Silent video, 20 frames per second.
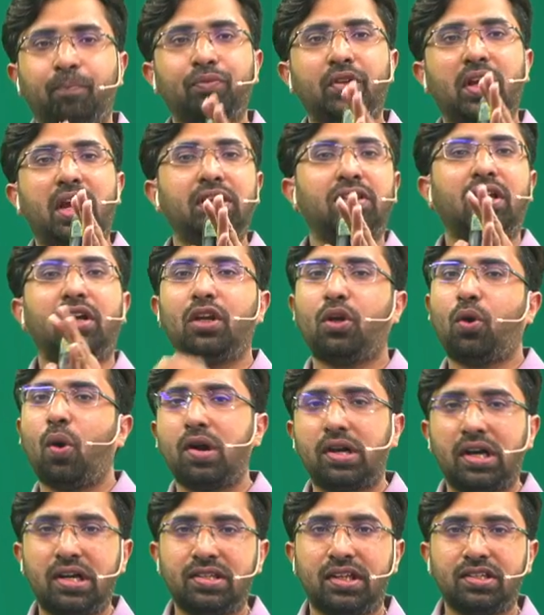in the recorded
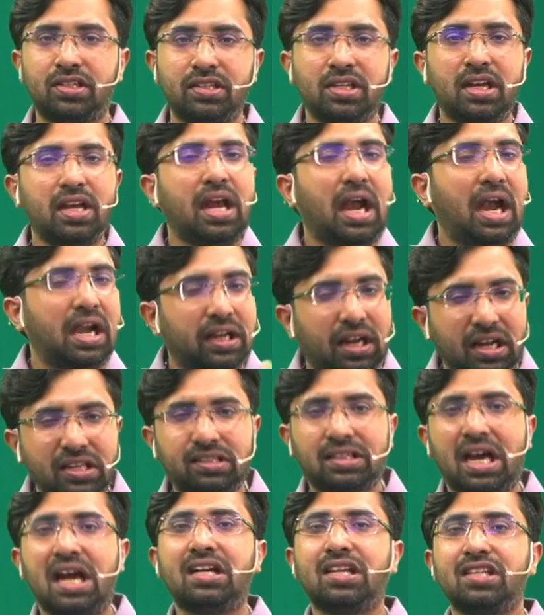session. And guys,
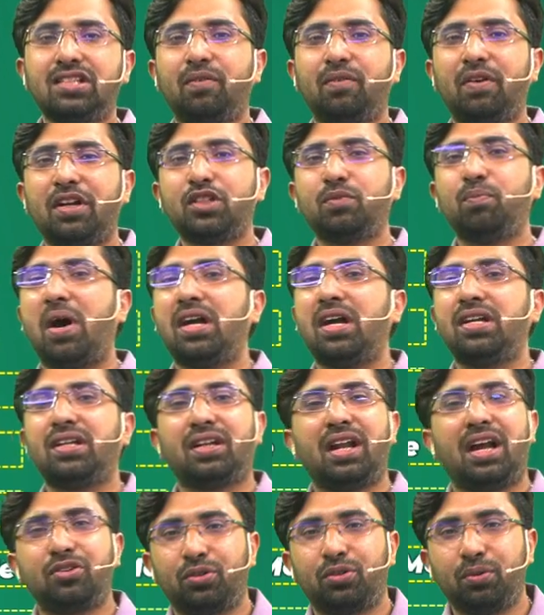that is our smart
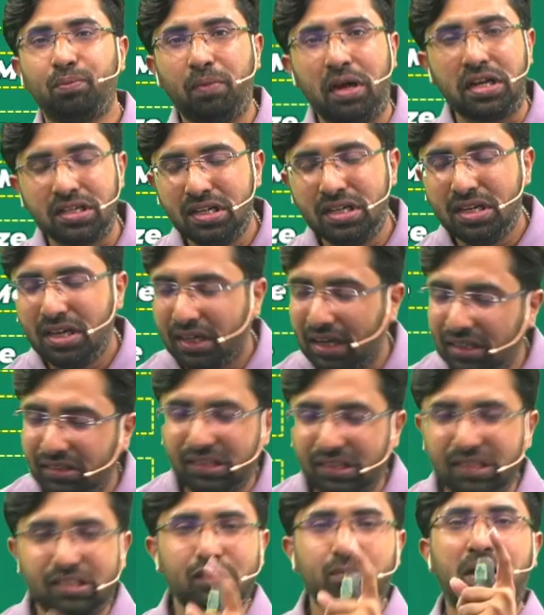classroom batch. Guys, this is
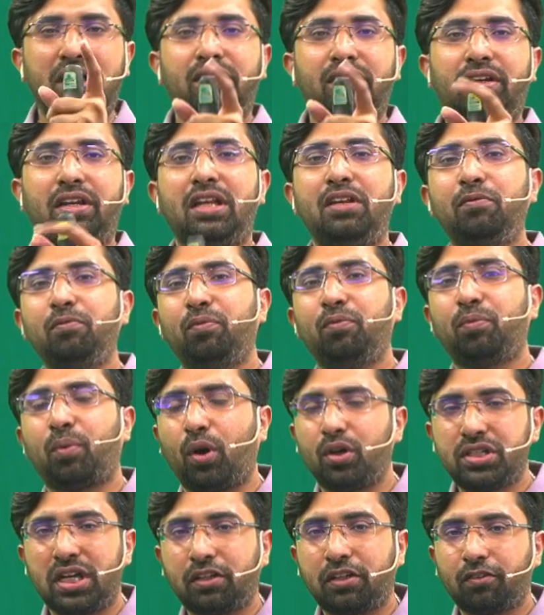my dream
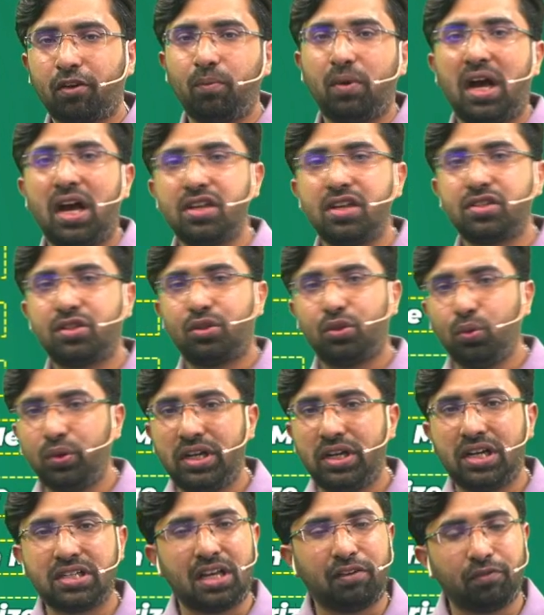project from last 2 years.
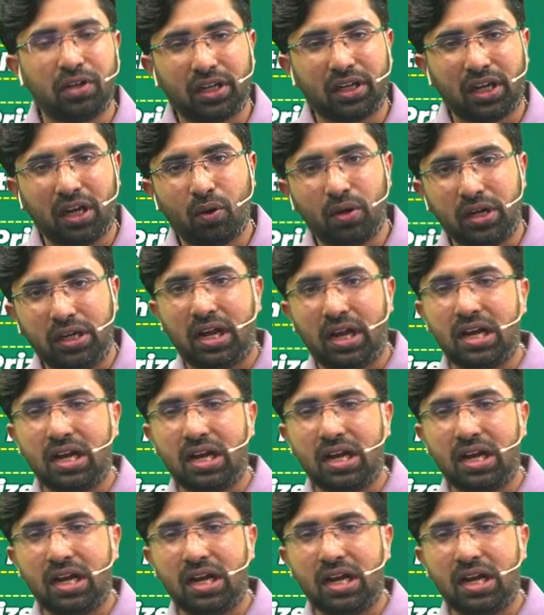I'm working on it, guys.